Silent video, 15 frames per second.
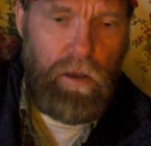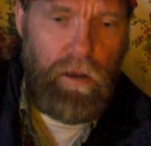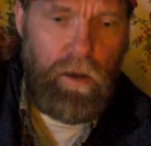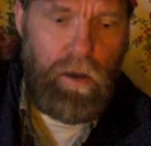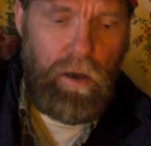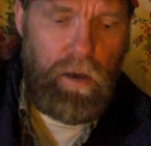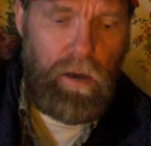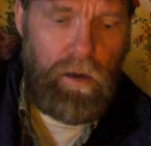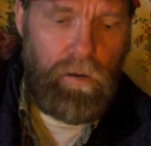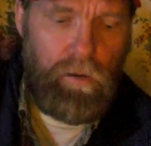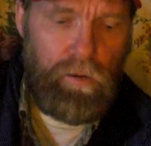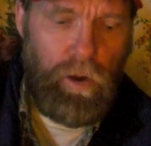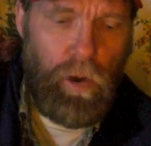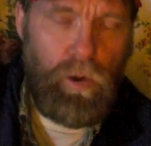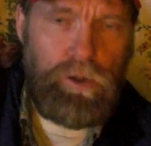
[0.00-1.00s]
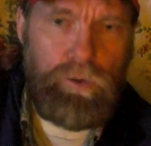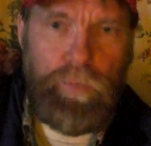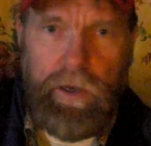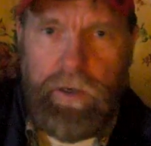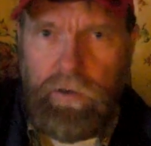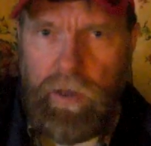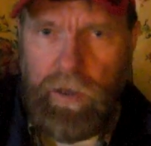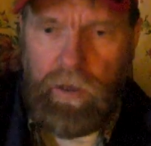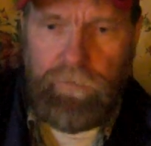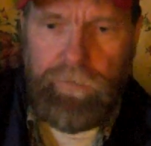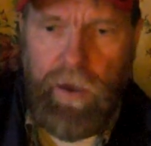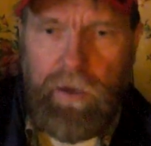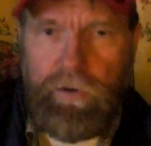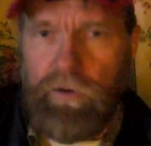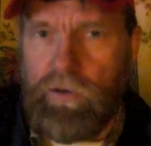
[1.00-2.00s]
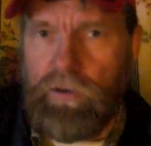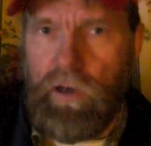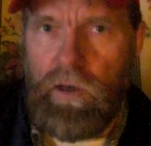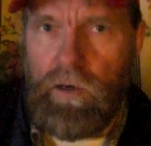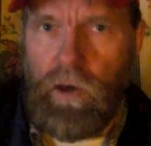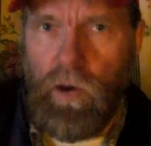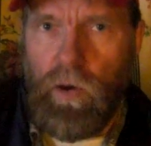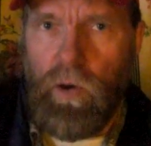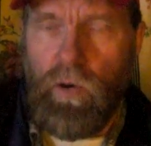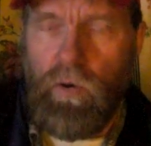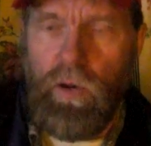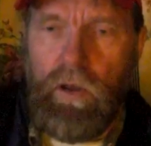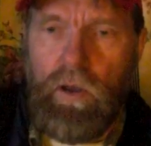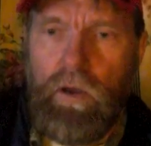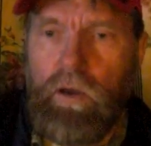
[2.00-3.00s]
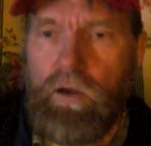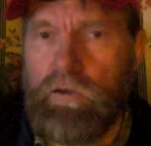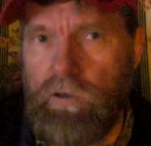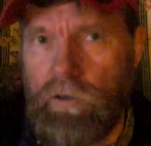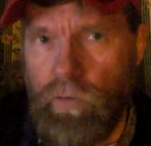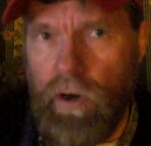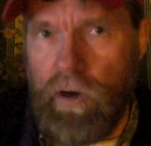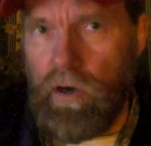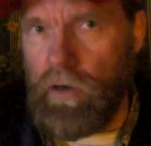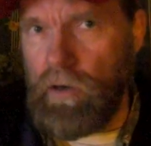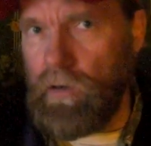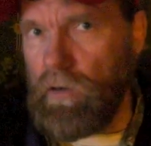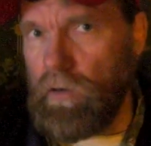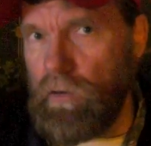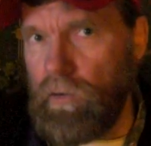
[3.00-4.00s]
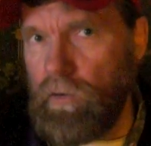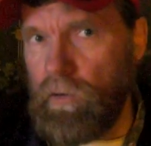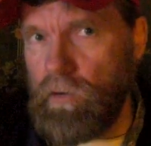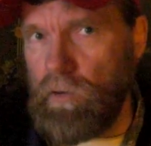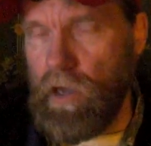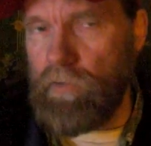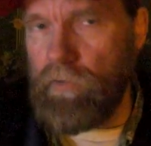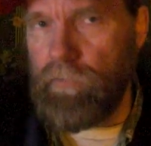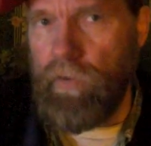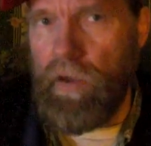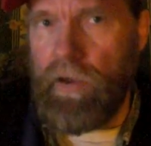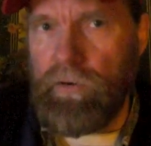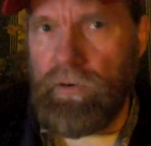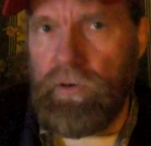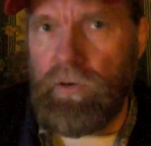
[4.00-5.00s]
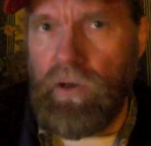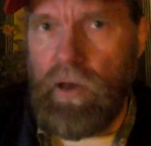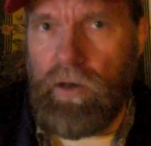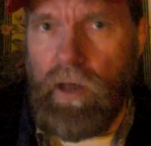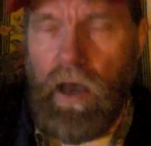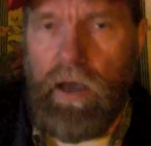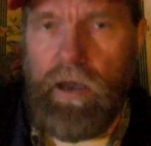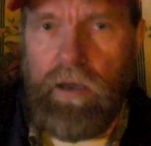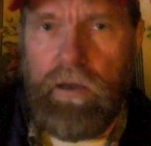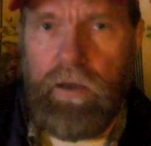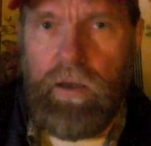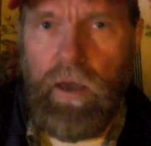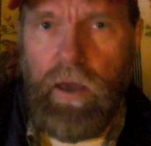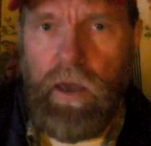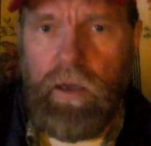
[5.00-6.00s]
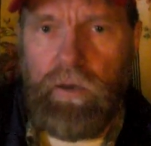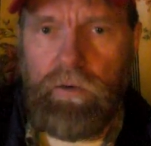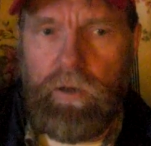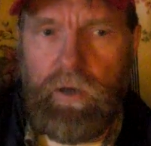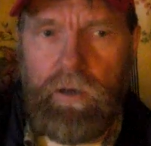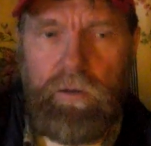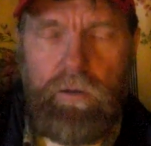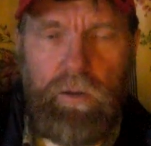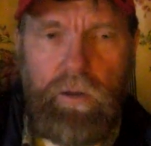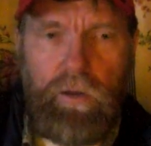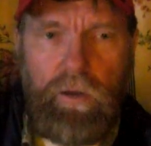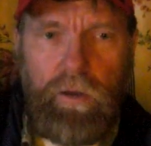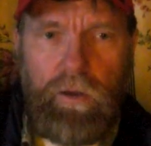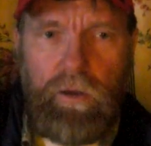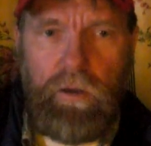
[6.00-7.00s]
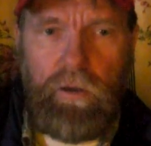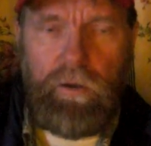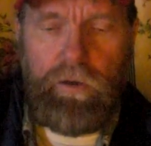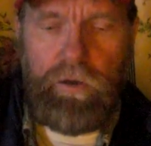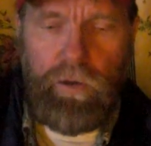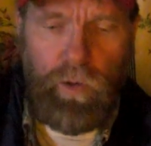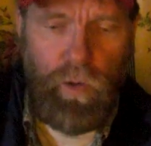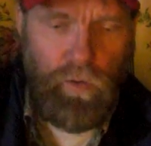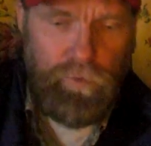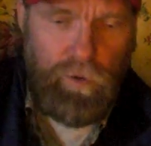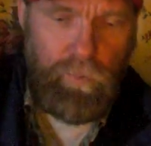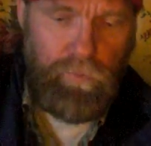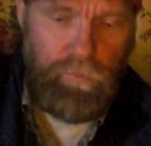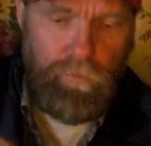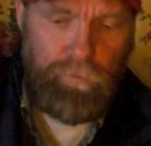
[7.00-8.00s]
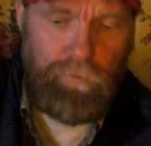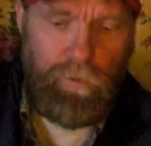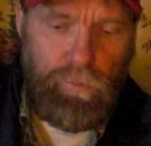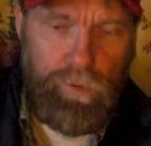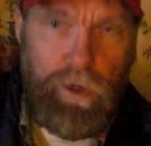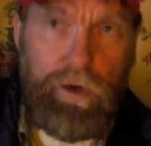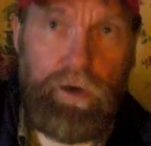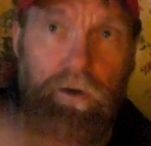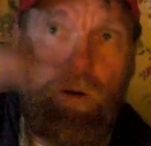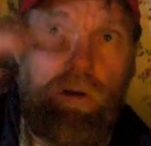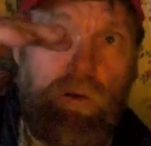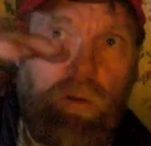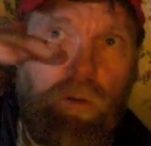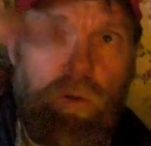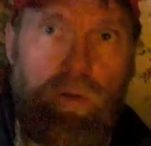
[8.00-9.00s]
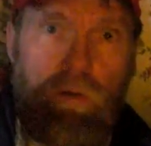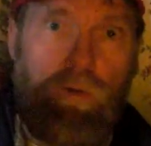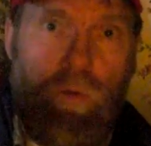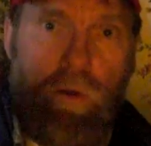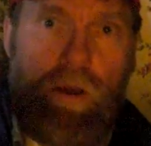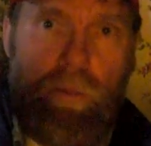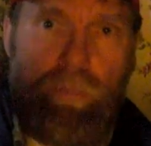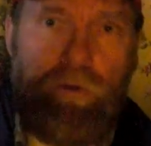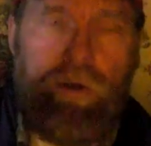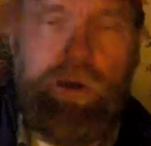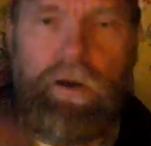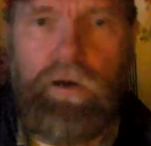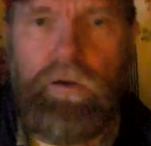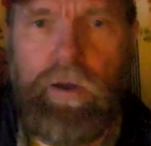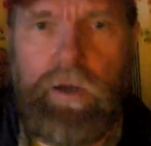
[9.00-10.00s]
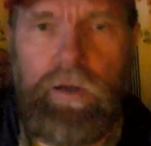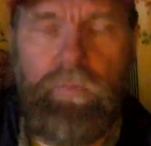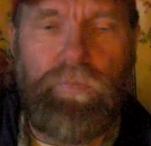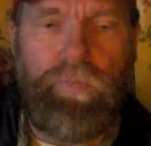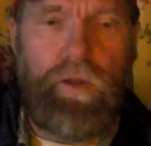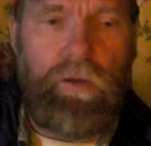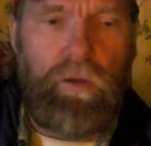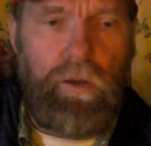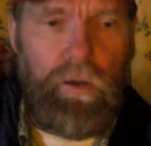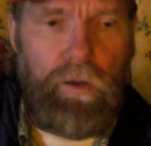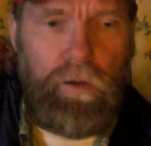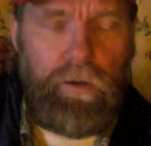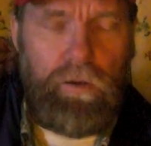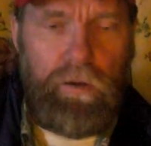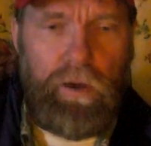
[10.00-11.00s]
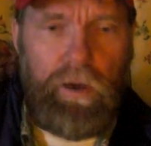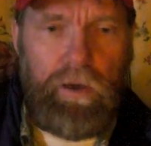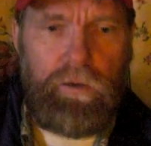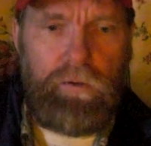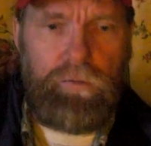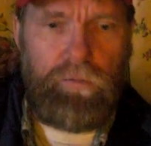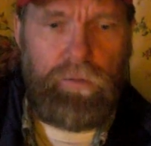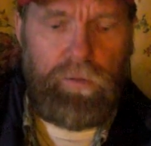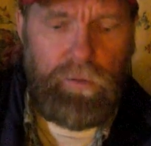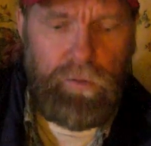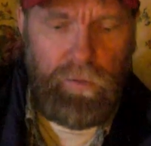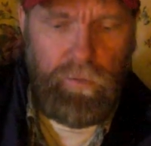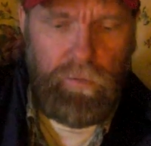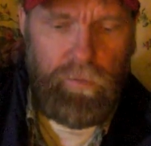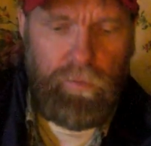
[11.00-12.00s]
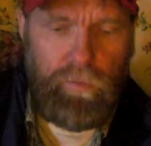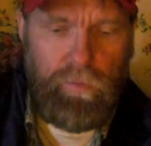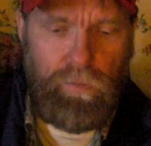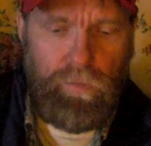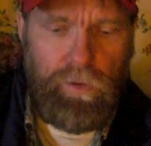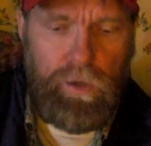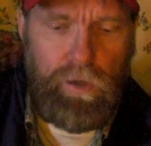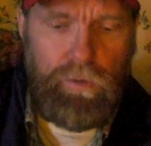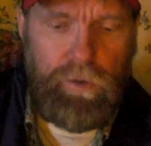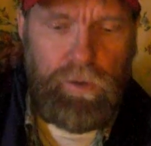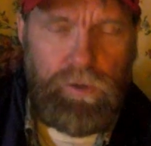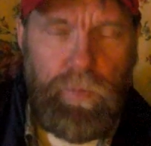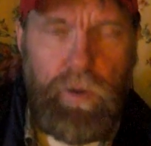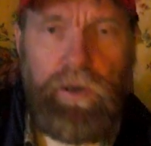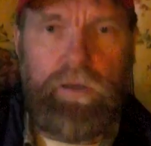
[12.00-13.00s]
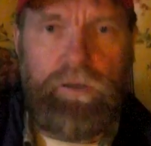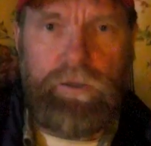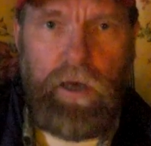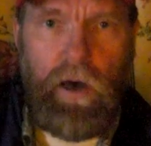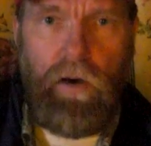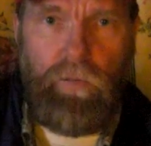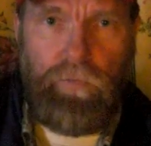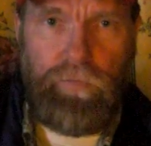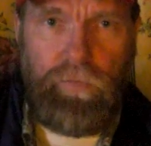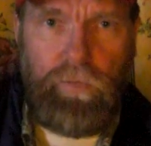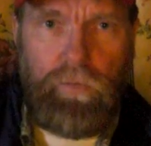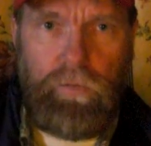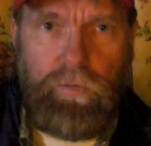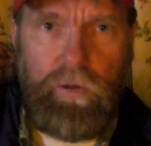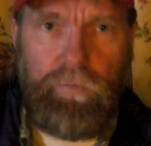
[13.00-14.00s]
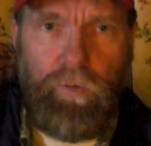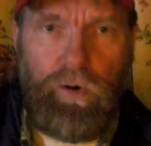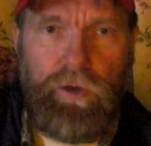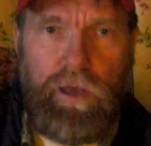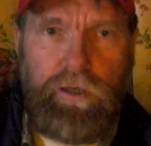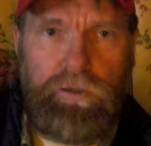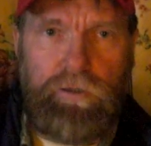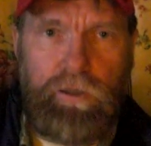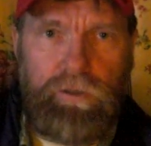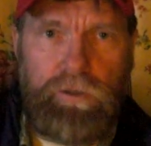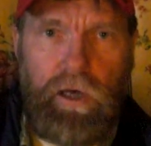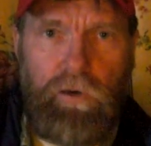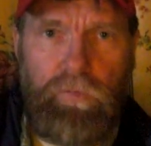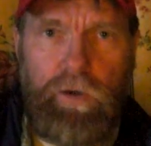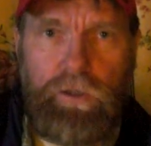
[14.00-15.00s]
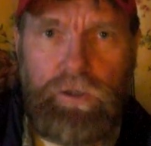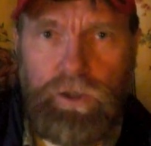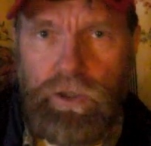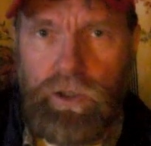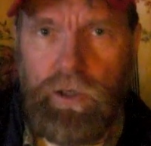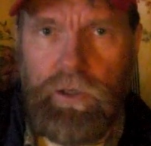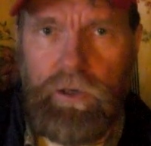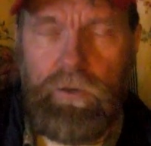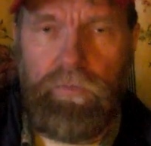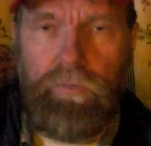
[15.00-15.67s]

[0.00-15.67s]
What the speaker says: low spin, like a fan turned on low, to where you have a fan turned on high, and you go from here way up to here, right? And the spin itself, the vortexing itself, it should